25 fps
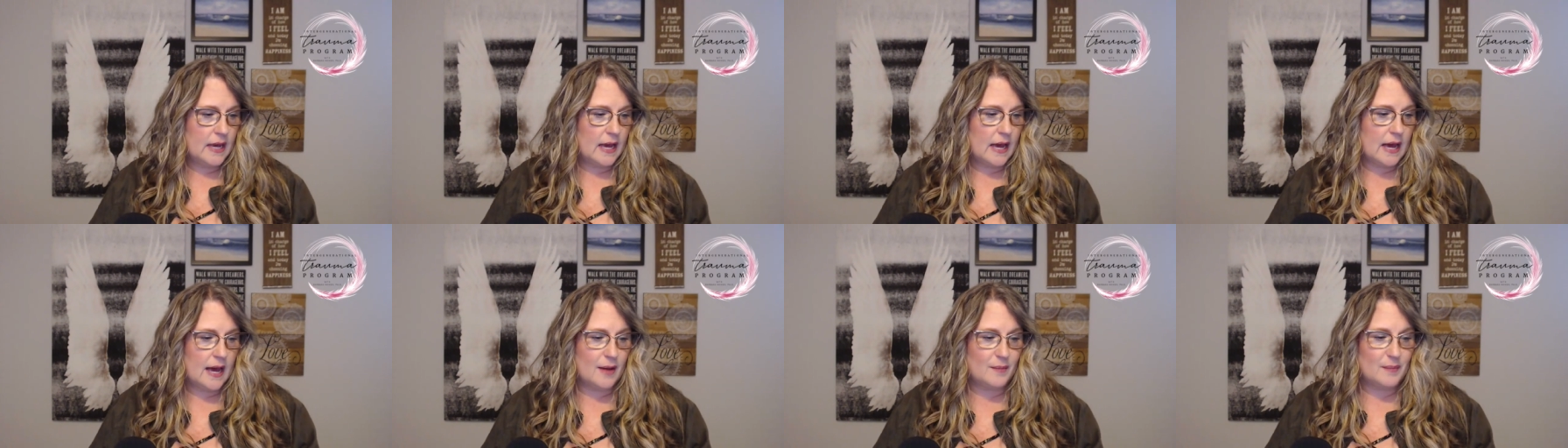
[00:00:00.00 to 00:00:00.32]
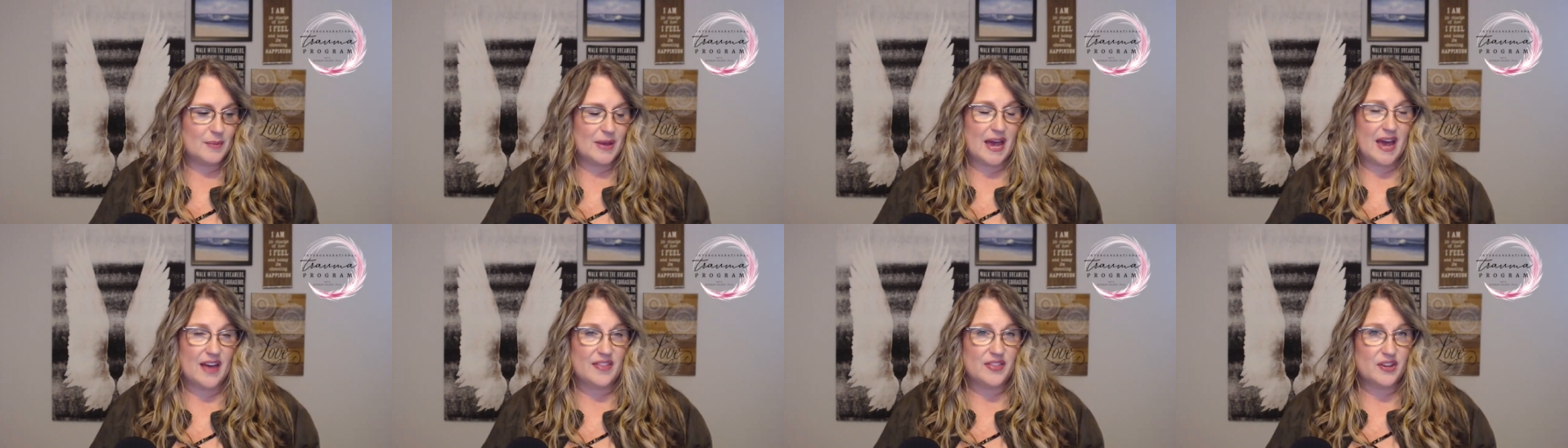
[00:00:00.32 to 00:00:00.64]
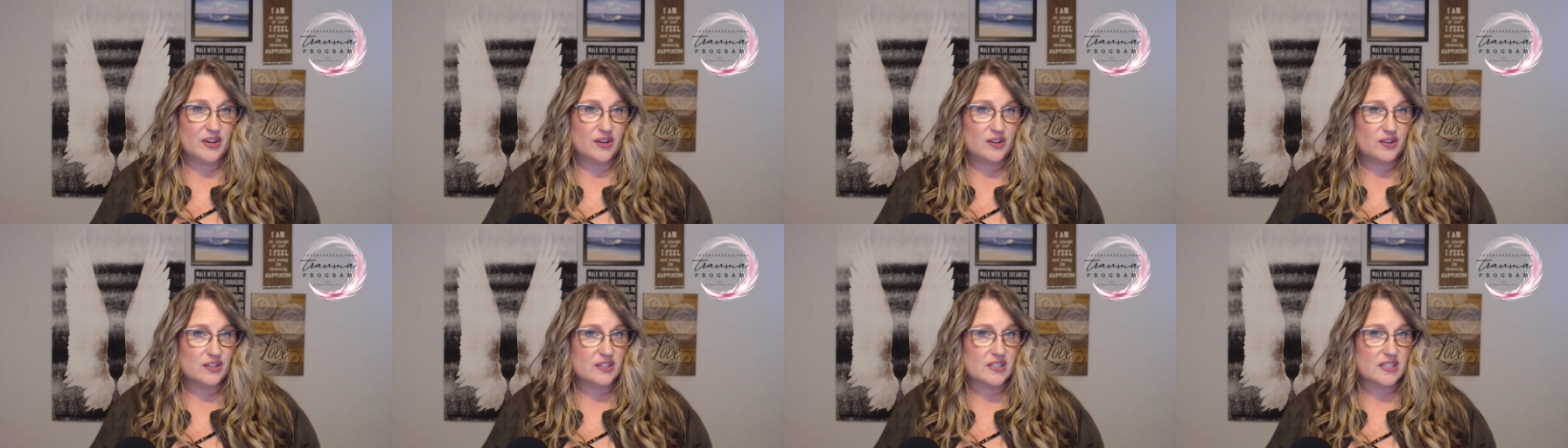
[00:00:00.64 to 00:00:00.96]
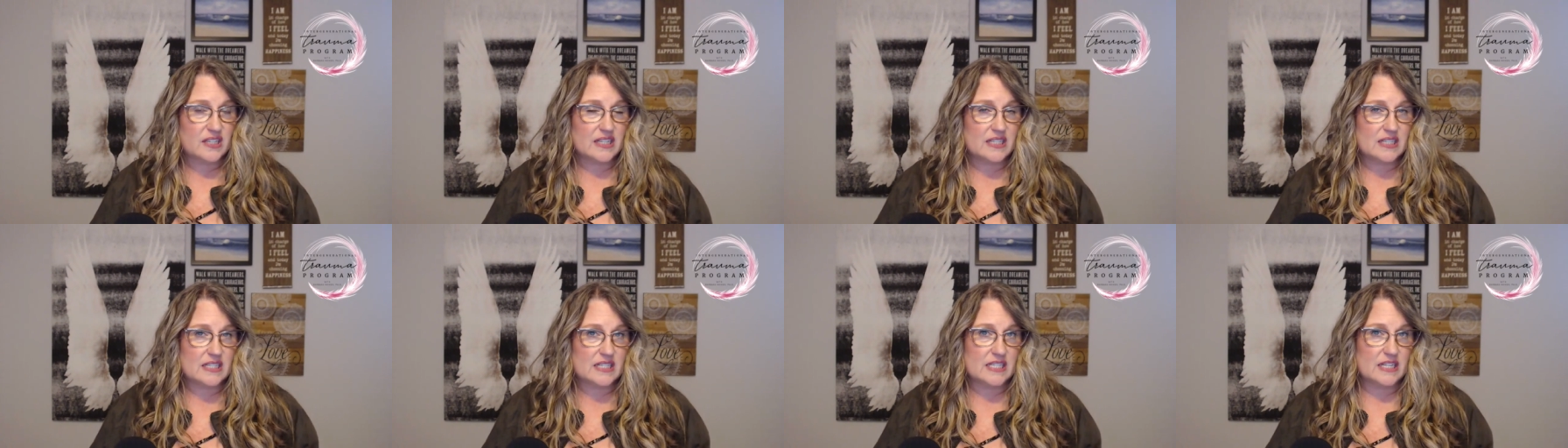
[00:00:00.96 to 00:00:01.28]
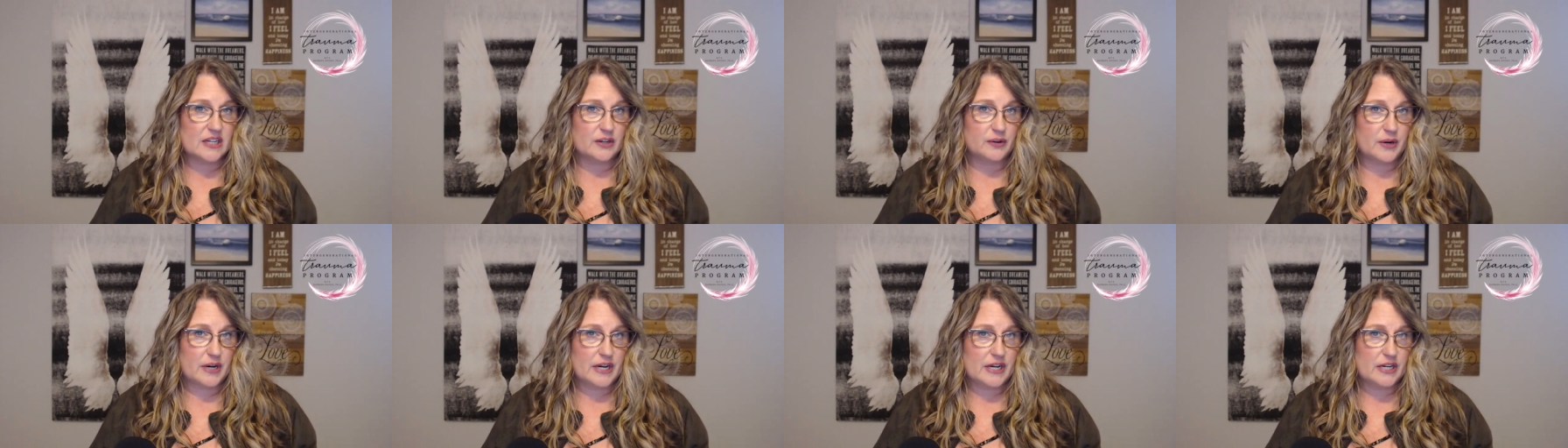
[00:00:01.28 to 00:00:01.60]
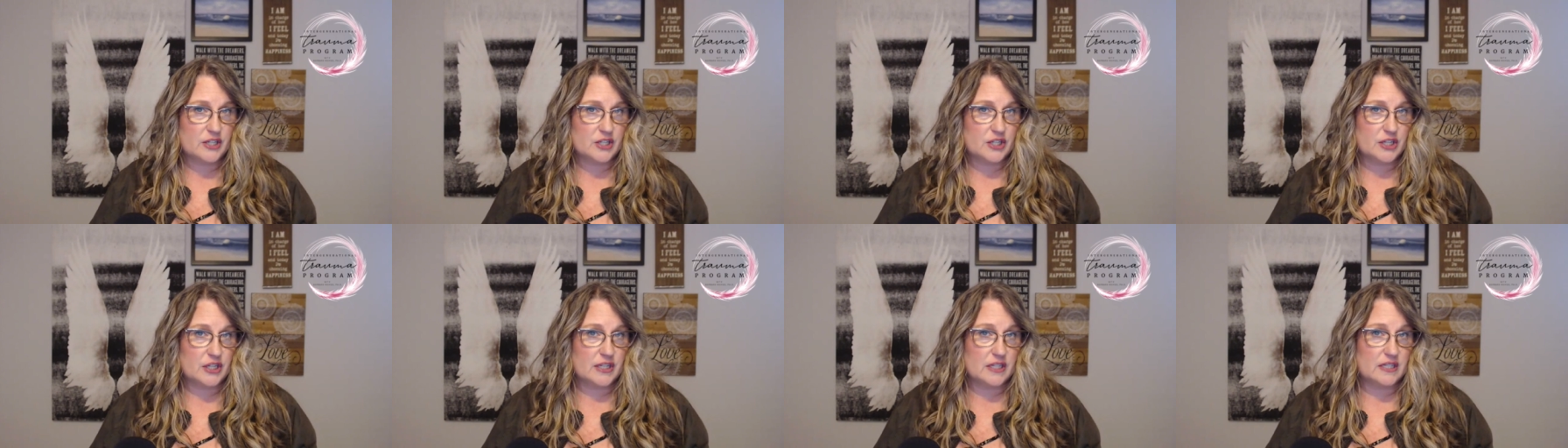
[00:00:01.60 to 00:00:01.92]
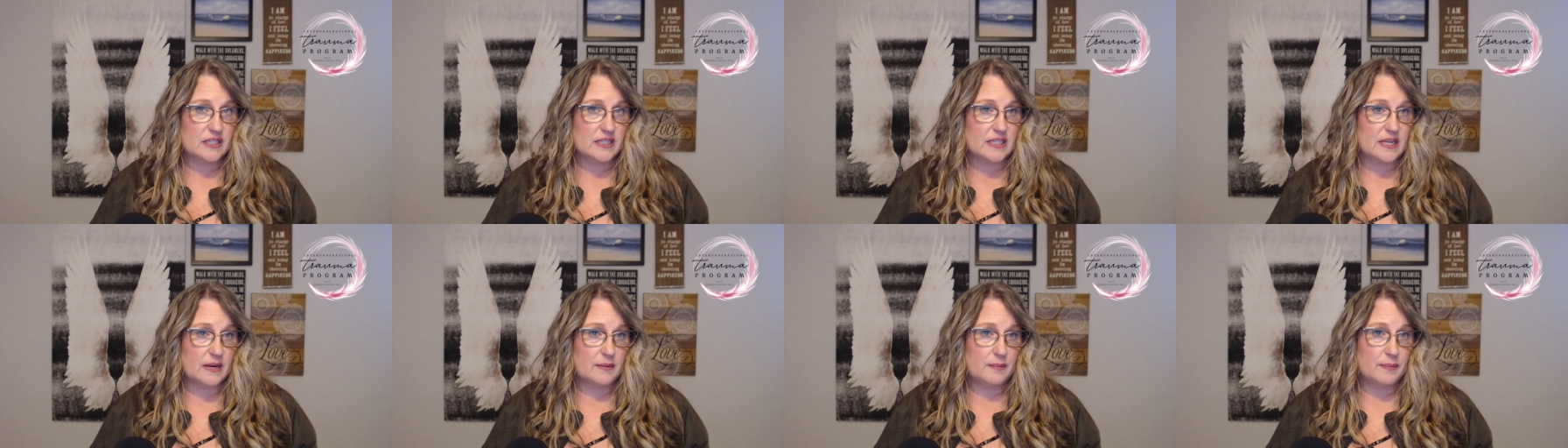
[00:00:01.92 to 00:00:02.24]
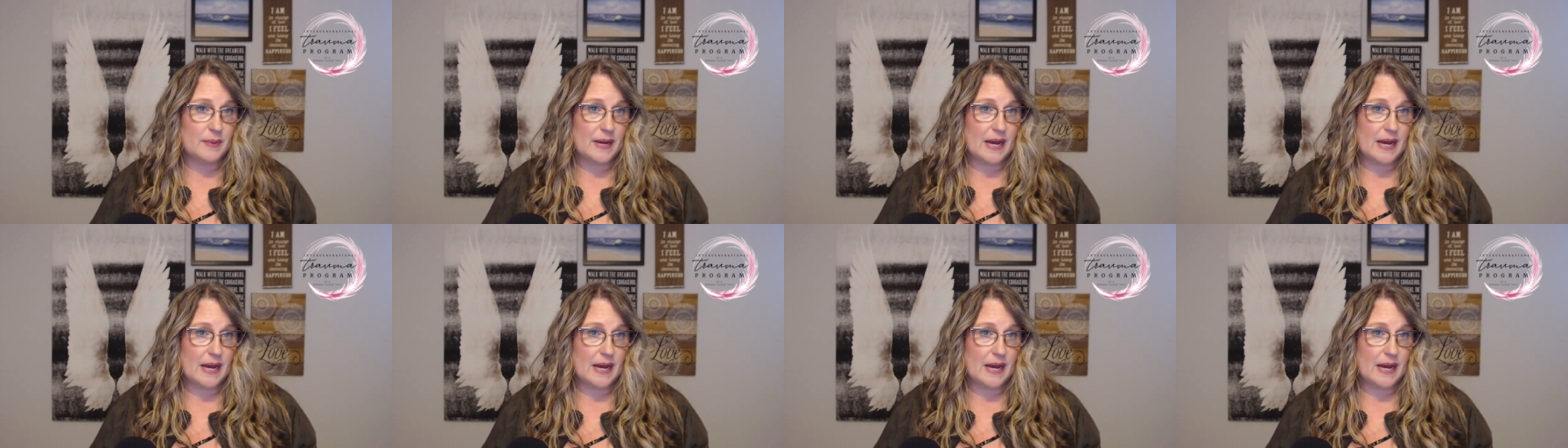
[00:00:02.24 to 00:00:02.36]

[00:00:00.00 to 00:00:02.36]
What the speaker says: ethical considerations and